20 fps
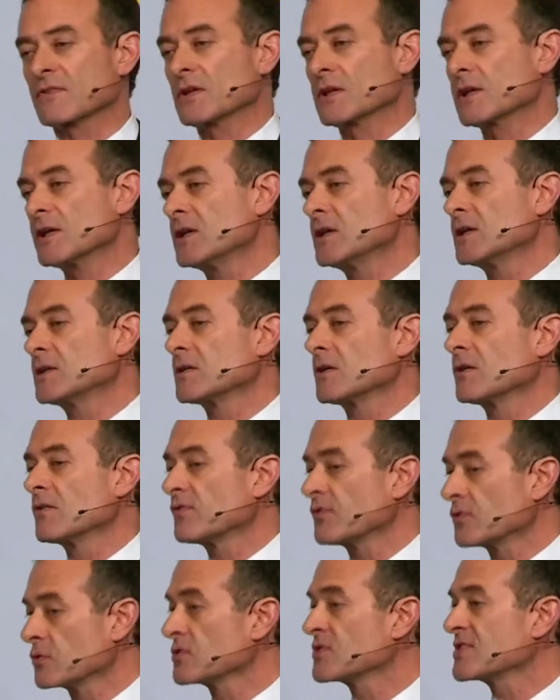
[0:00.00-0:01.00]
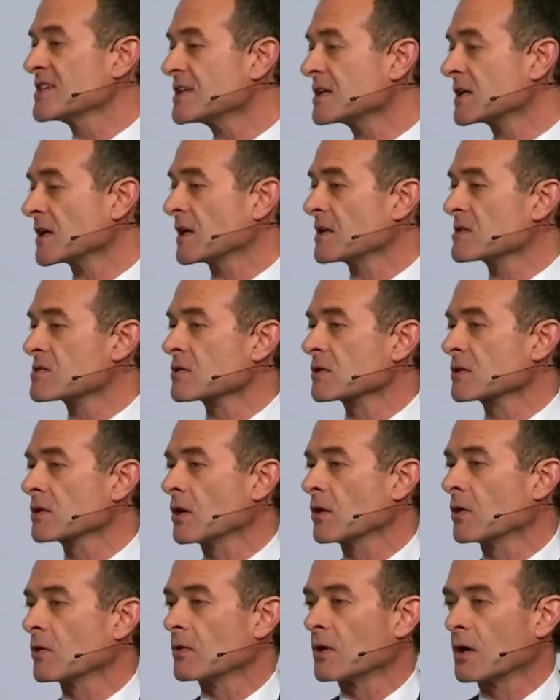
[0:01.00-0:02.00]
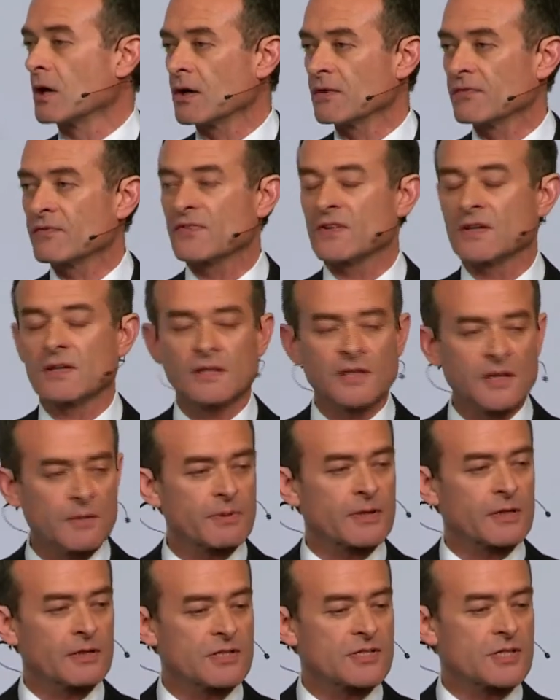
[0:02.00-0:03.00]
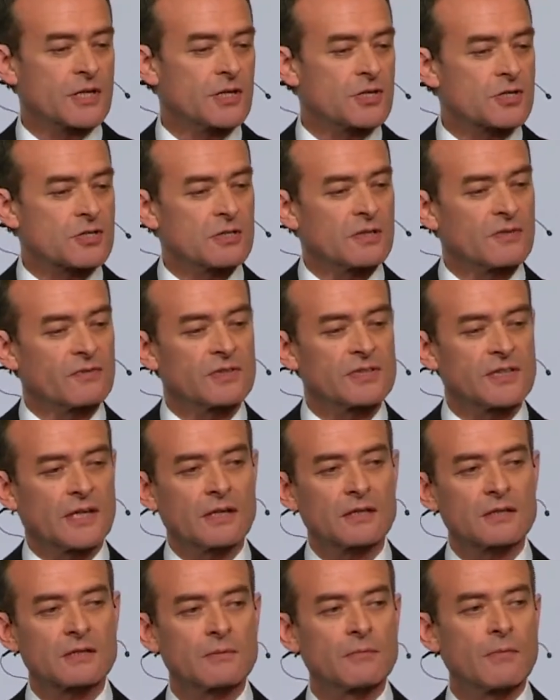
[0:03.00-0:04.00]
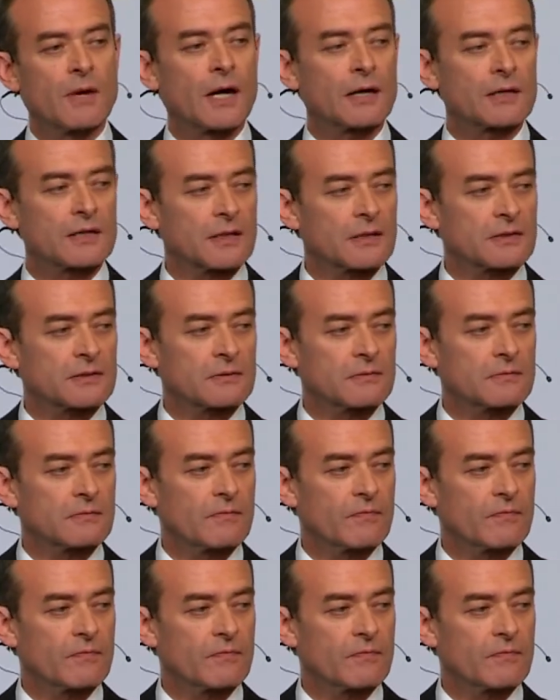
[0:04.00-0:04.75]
the lead a few decades ago on the liberalization of the telecom market.